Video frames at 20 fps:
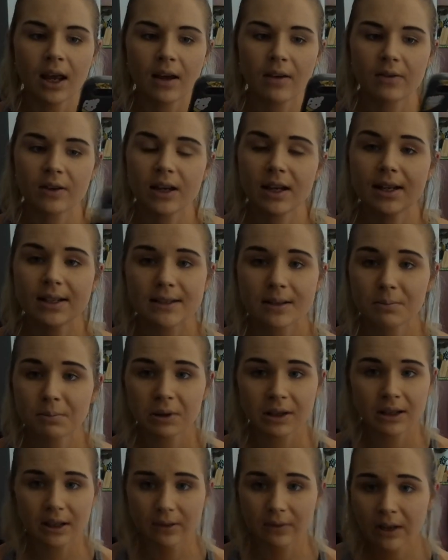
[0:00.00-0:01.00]
if he doesn't
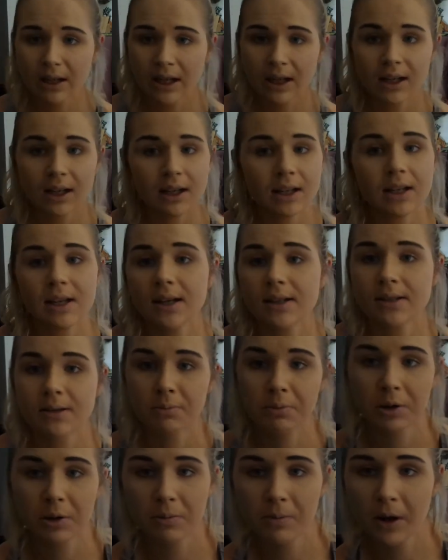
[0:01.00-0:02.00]
believe in it, he
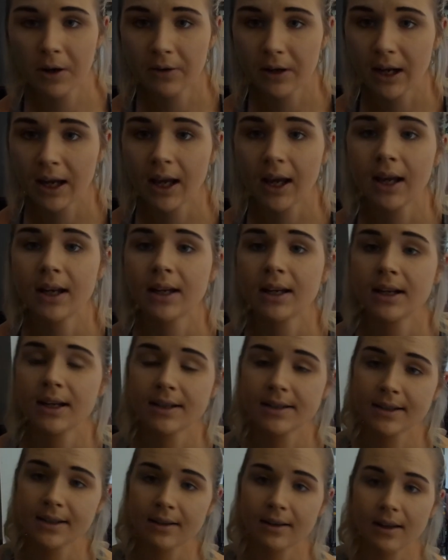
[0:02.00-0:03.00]
doesn't promote it, and he
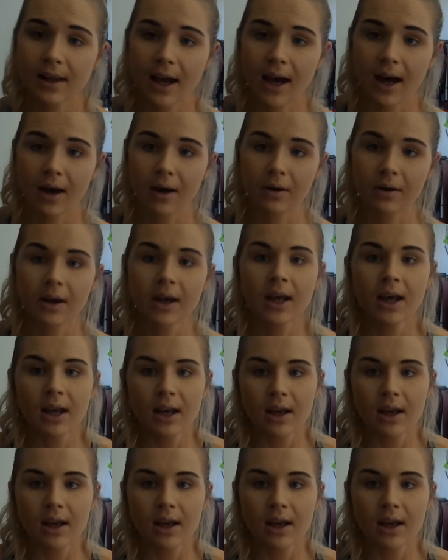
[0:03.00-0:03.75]
doesn't allow